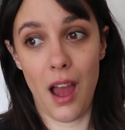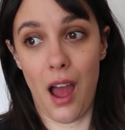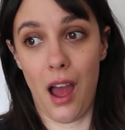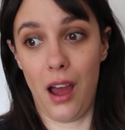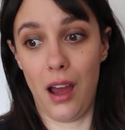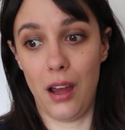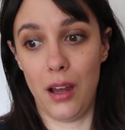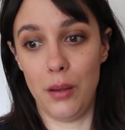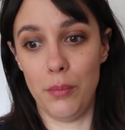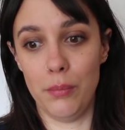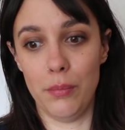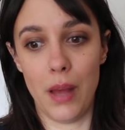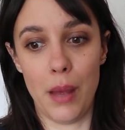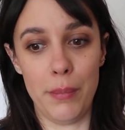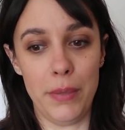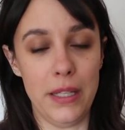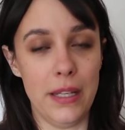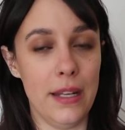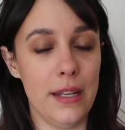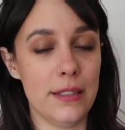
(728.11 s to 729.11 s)

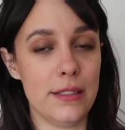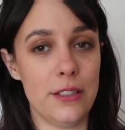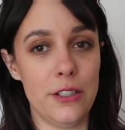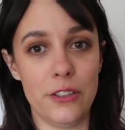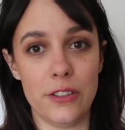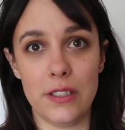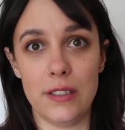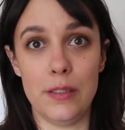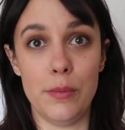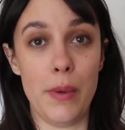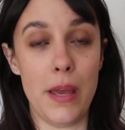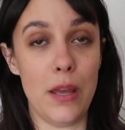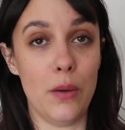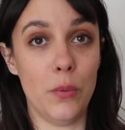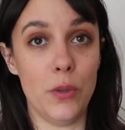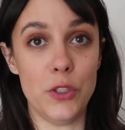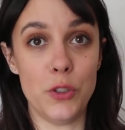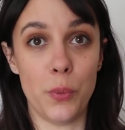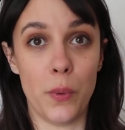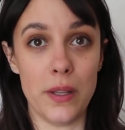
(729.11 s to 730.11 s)
I mean, there's a
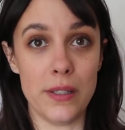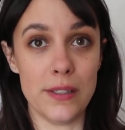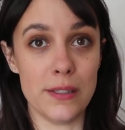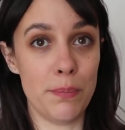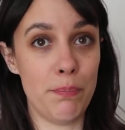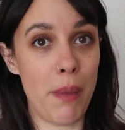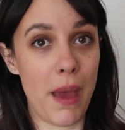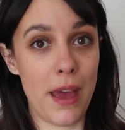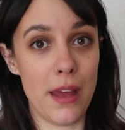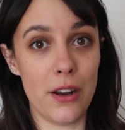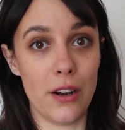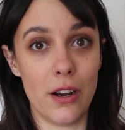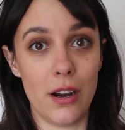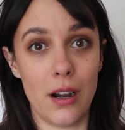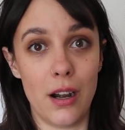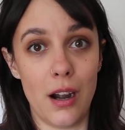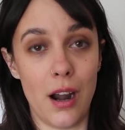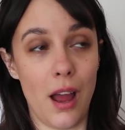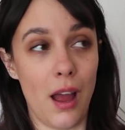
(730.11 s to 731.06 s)
debate which one's better.